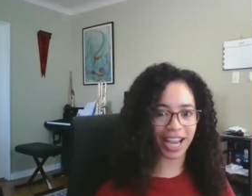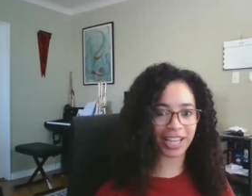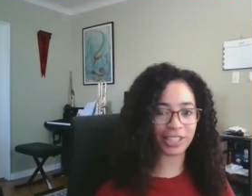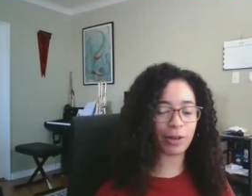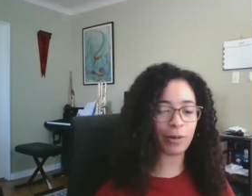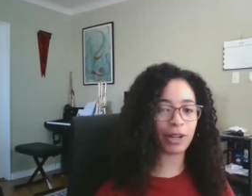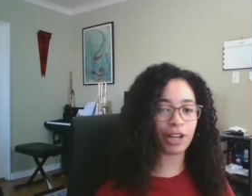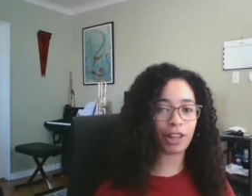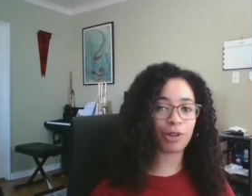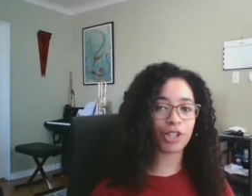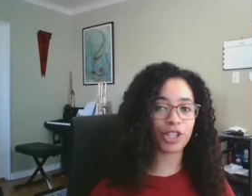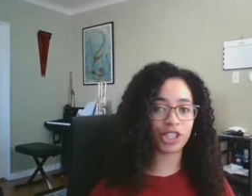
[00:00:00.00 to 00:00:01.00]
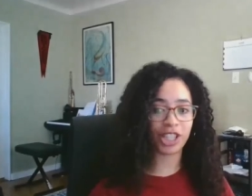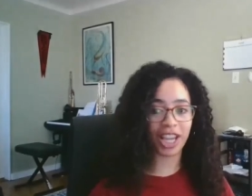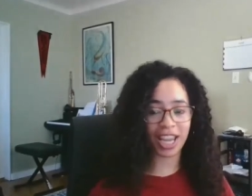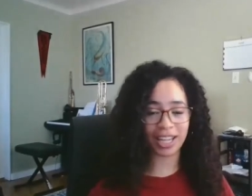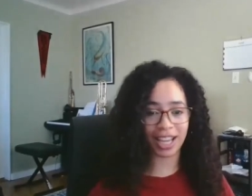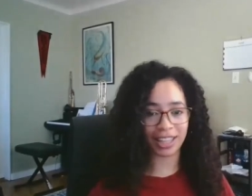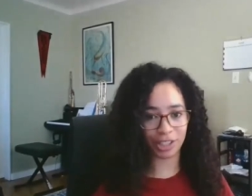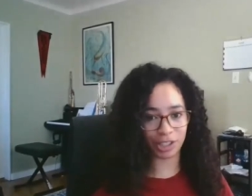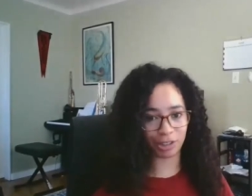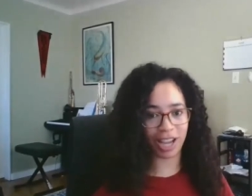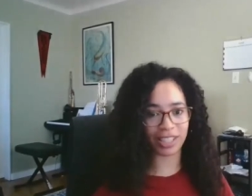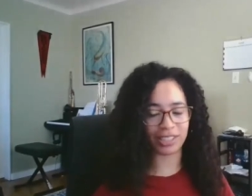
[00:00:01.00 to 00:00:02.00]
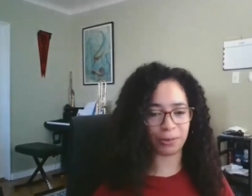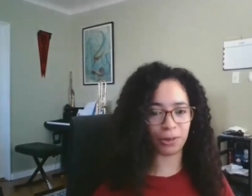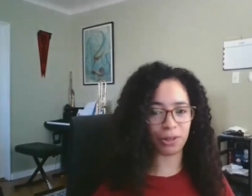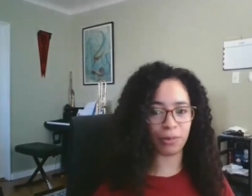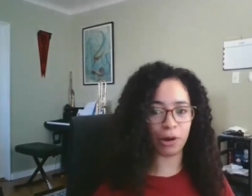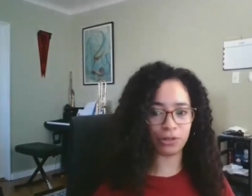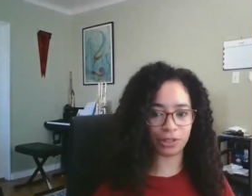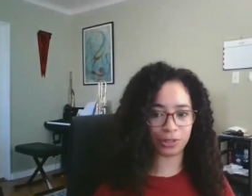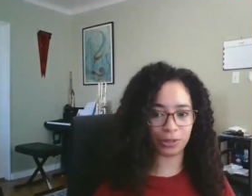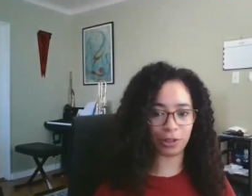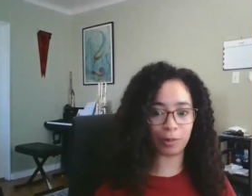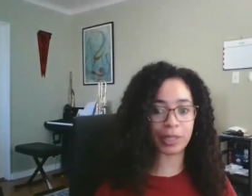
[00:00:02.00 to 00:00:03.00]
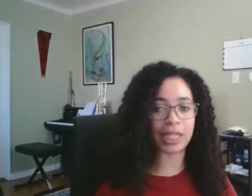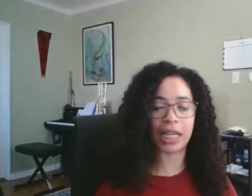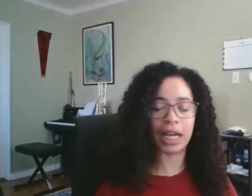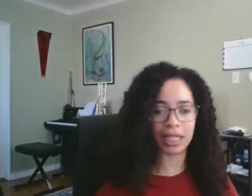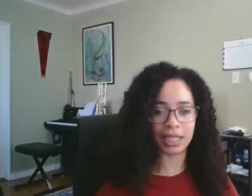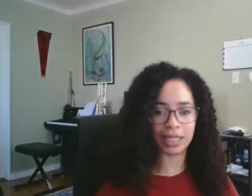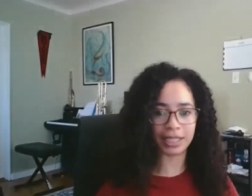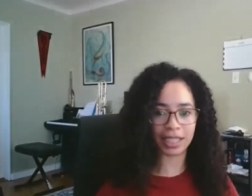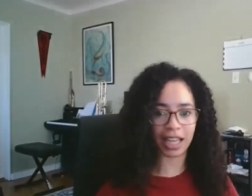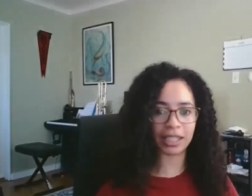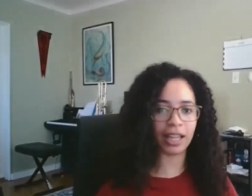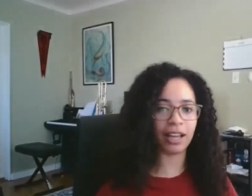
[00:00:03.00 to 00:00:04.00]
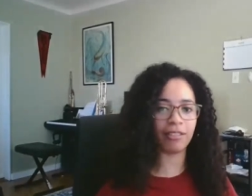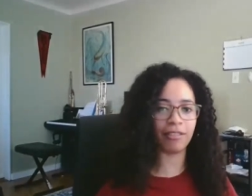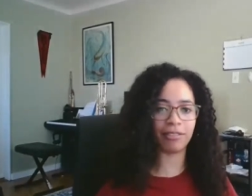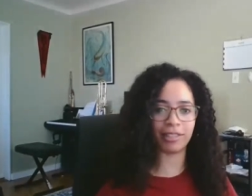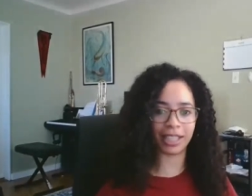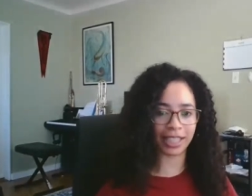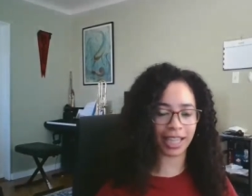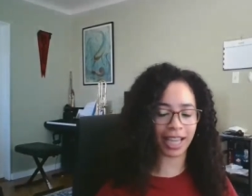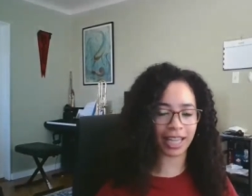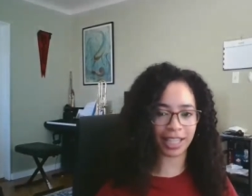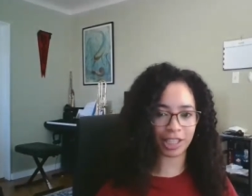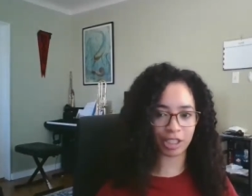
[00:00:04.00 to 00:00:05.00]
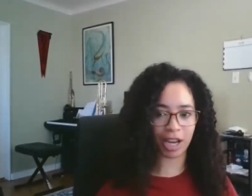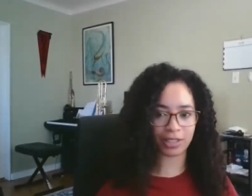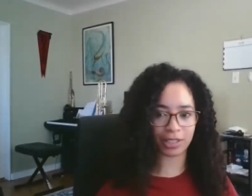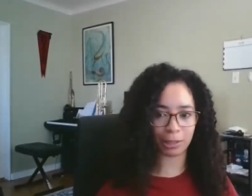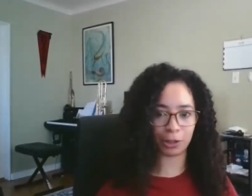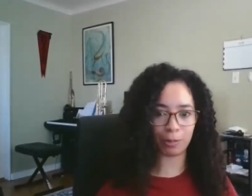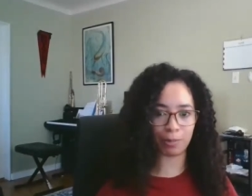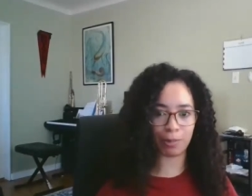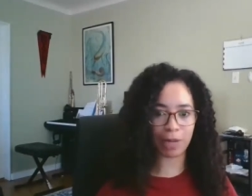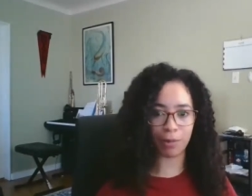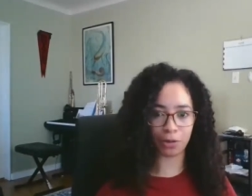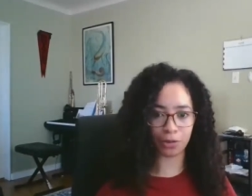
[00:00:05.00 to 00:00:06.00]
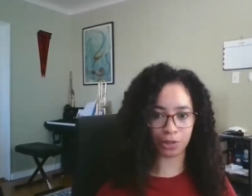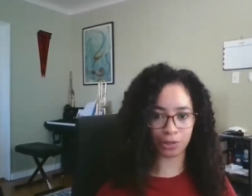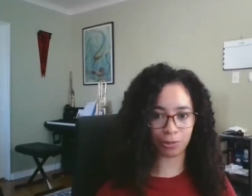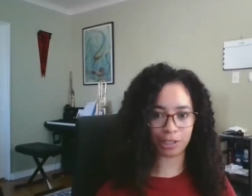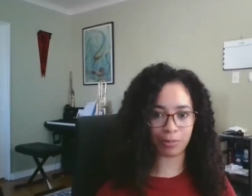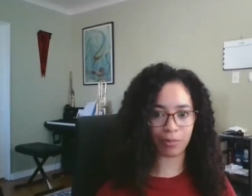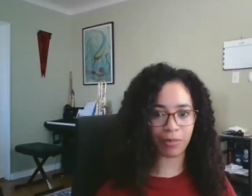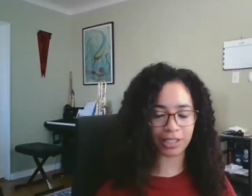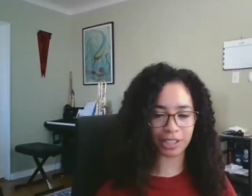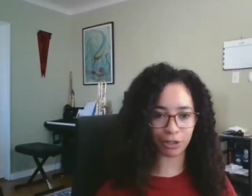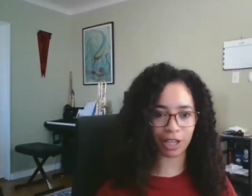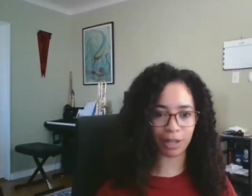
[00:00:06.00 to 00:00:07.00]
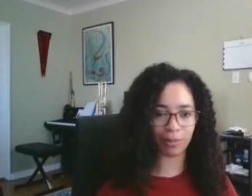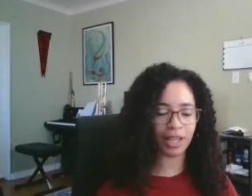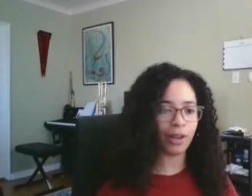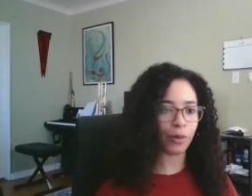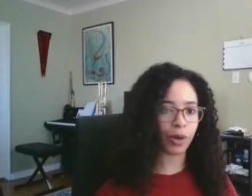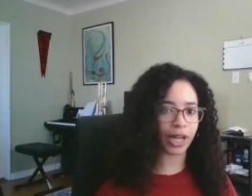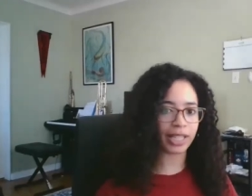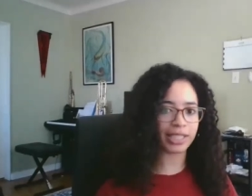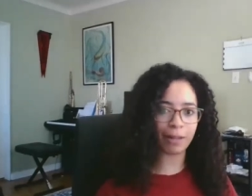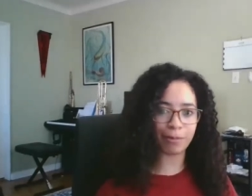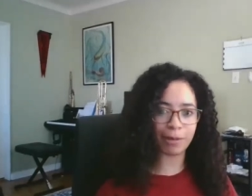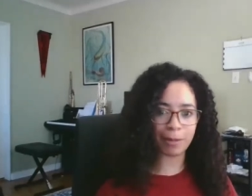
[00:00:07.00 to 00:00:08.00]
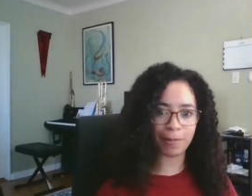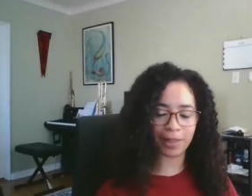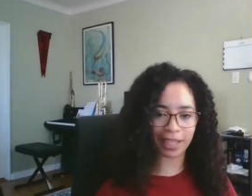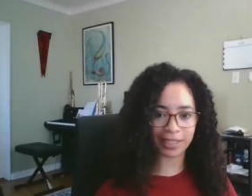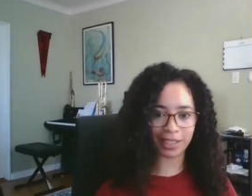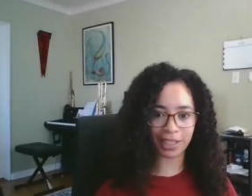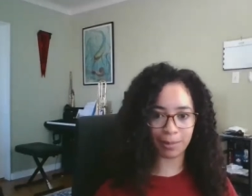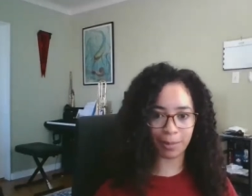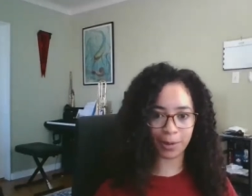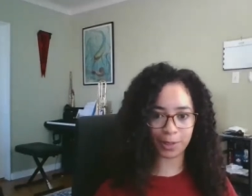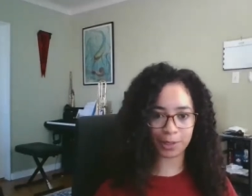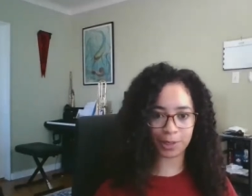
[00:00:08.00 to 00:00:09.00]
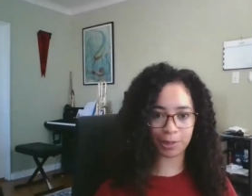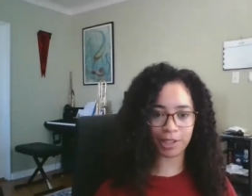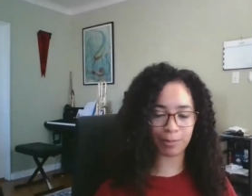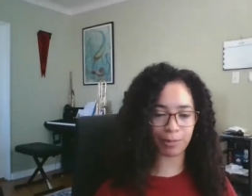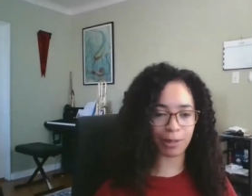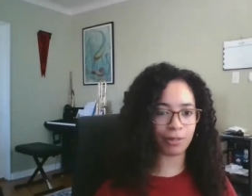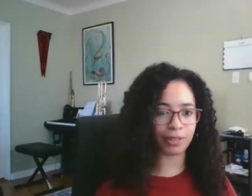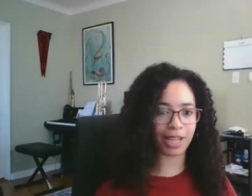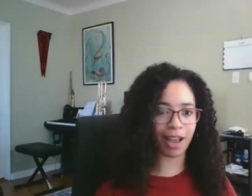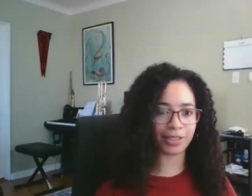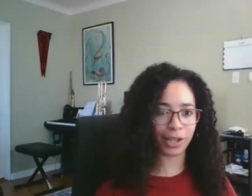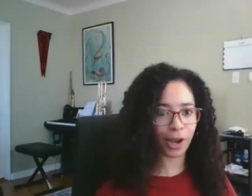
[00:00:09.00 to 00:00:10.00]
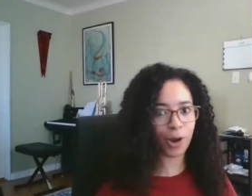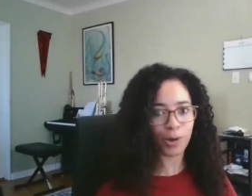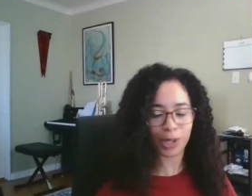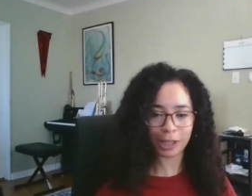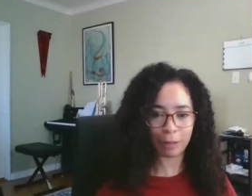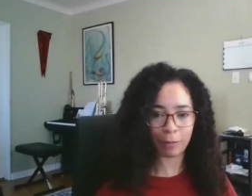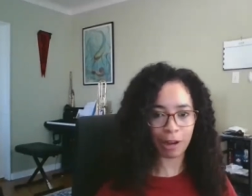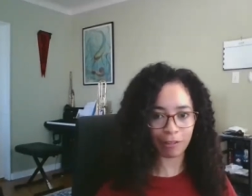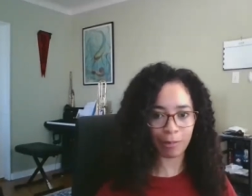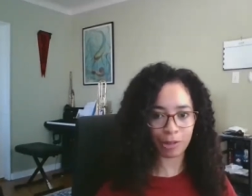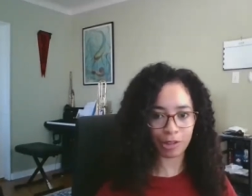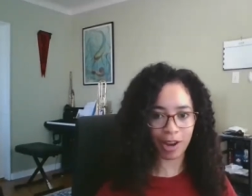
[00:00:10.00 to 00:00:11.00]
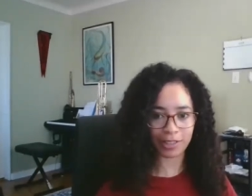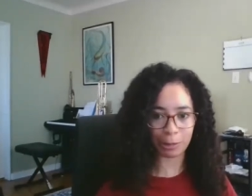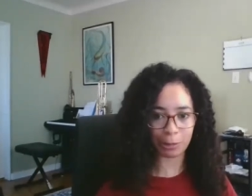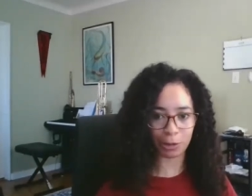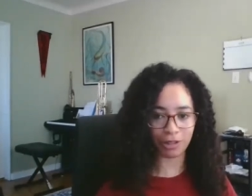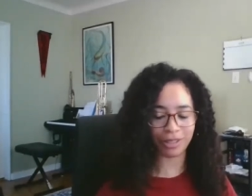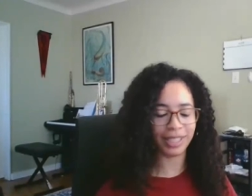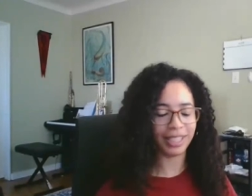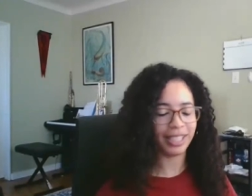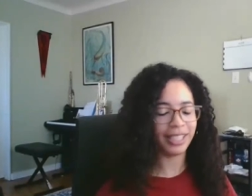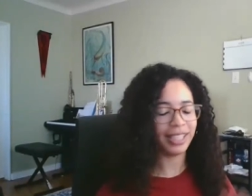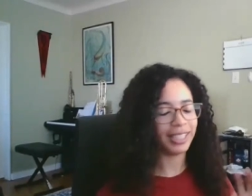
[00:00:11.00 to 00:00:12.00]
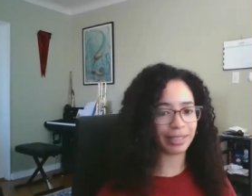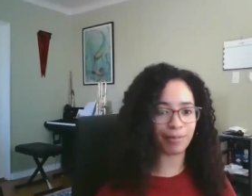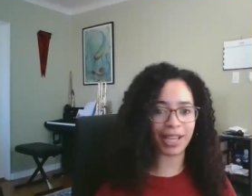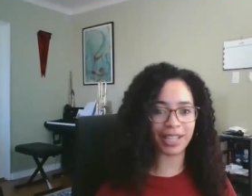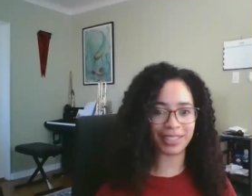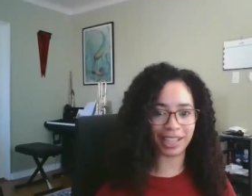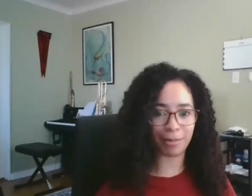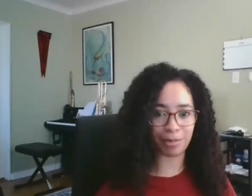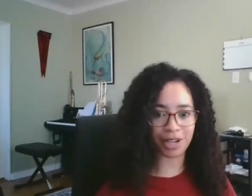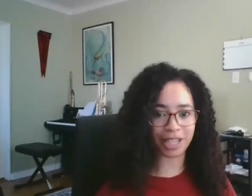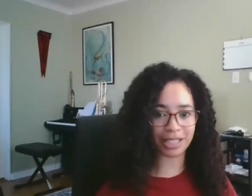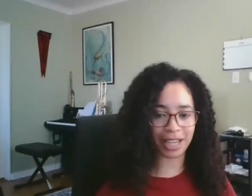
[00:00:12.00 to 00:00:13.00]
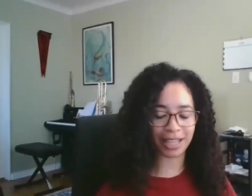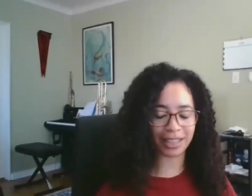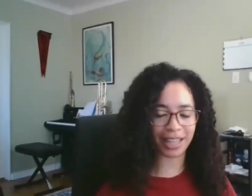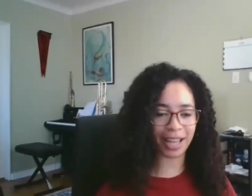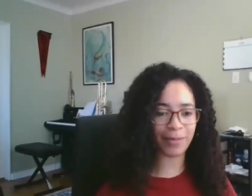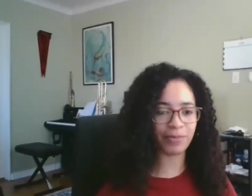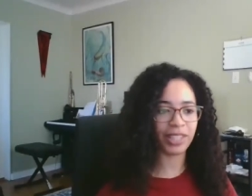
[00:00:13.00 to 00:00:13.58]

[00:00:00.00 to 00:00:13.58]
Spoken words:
I don't want to throw shade at the Jurassic World mosasaur because I love, again, that Jurassic World made mosasaurs mainstream. When I tell people that I study mosasaurs, people now say, oh, like the one from Jurassic World, that's amazing. I appreciate that.